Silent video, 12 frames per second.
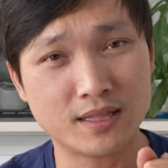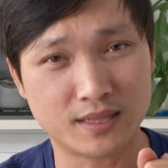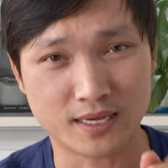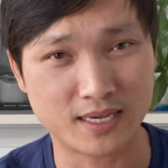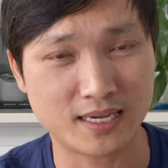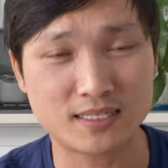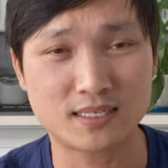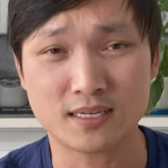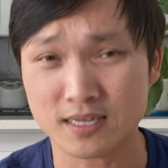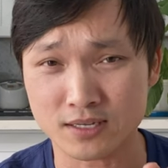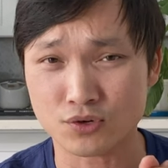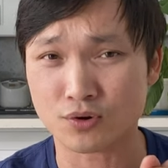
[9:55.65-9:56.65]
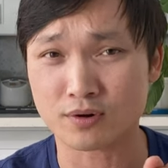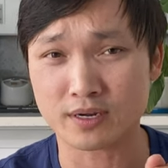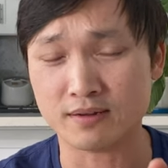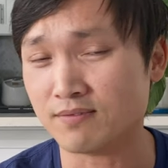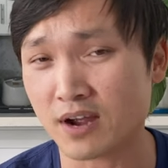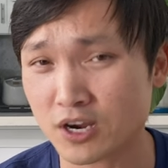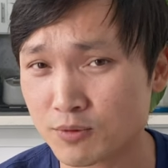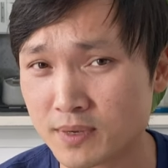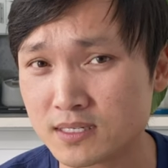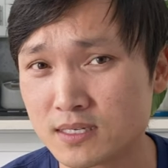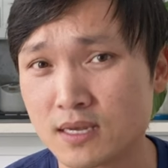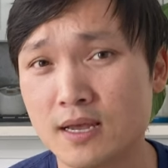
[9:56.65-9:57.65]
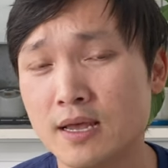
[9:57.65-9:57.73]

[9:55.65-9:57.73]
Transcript: the heat in your environment,